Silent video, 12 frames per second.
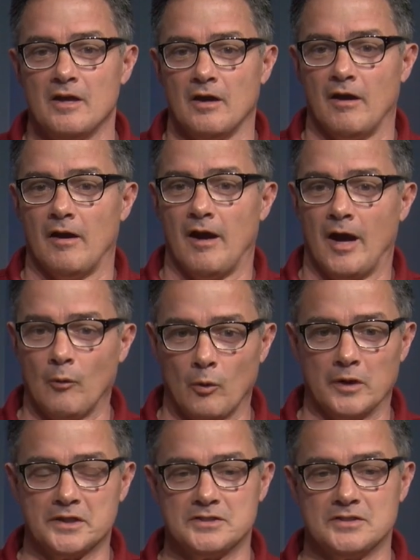I
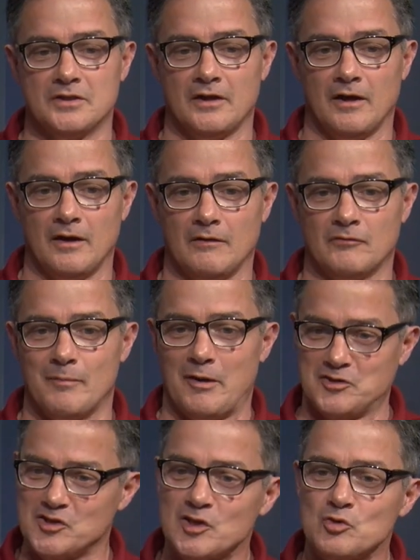worked for
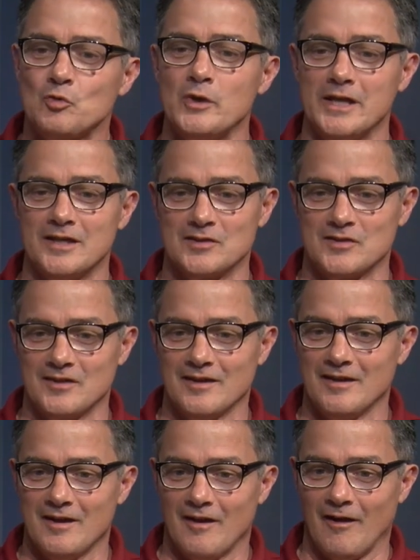about 6 weeks
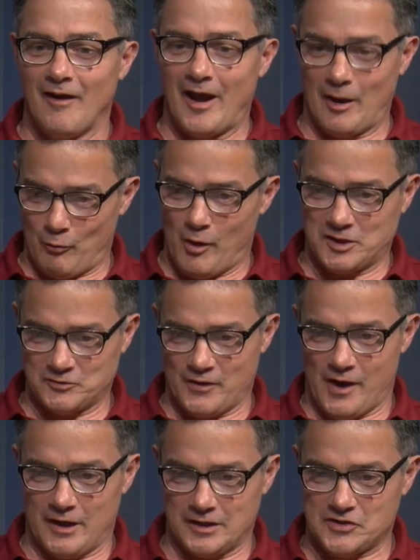at Watch
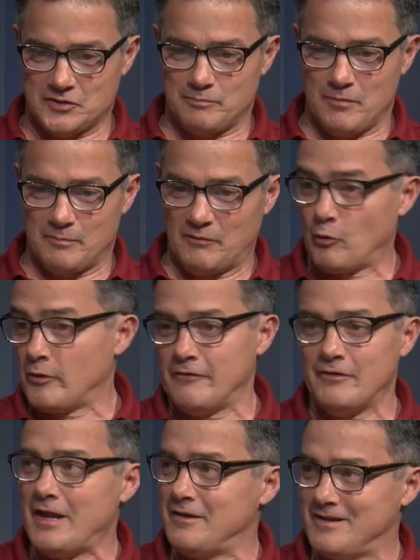Fox. Before
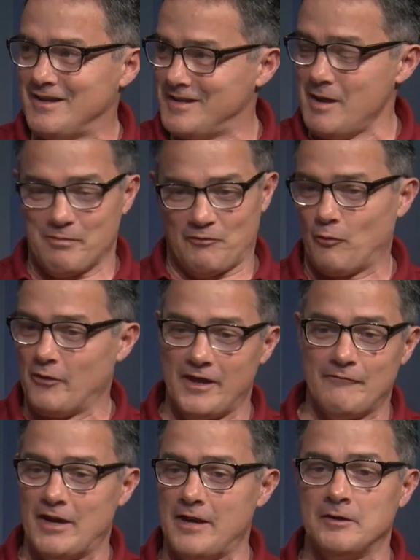they
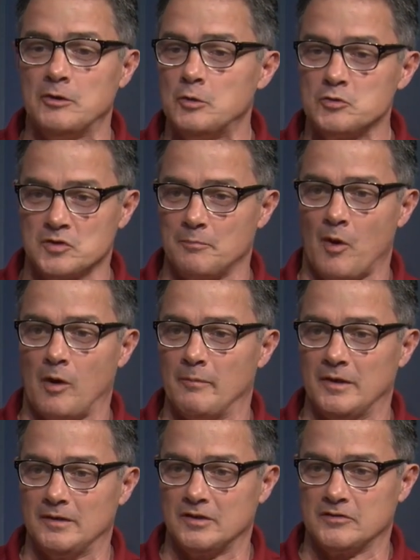even had a news
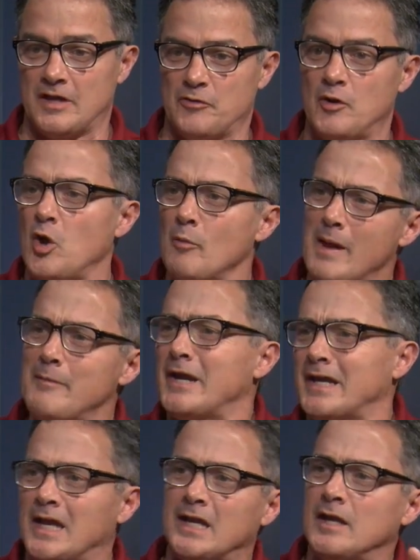department, because I thought, maybe I
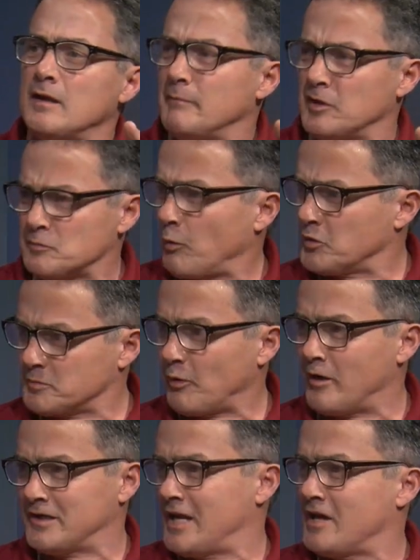can get in and be a sports
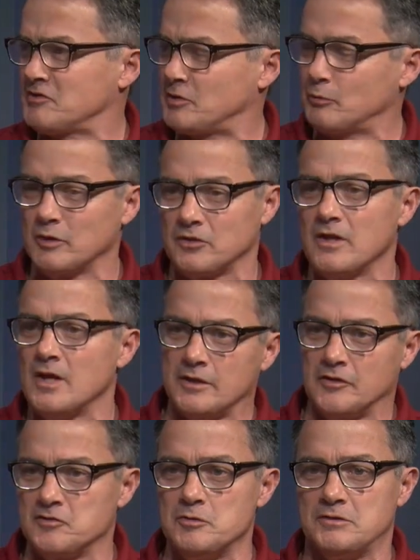broadcaster with
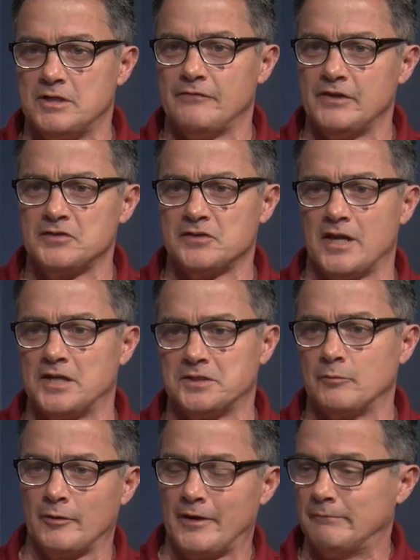this new TV
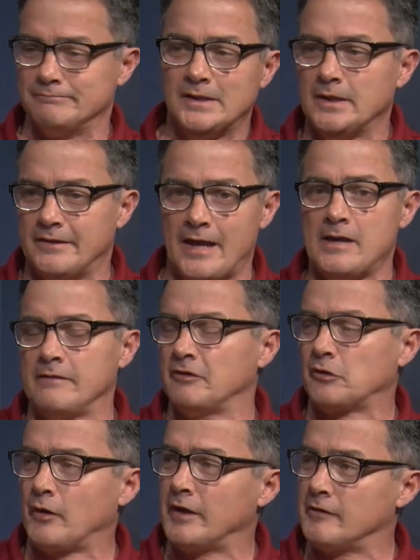station. Well, they hadn't
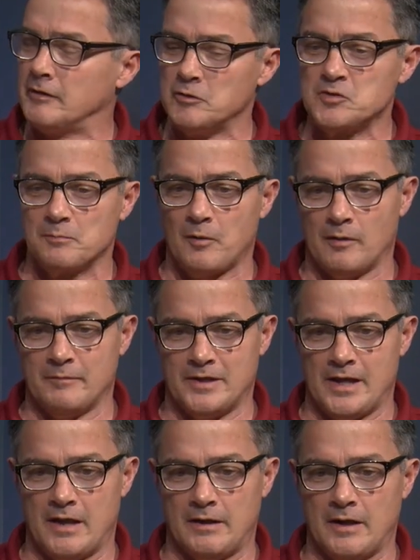even created the news department
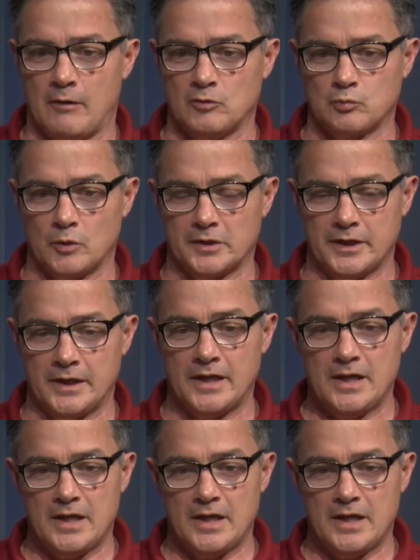yet, and I was working,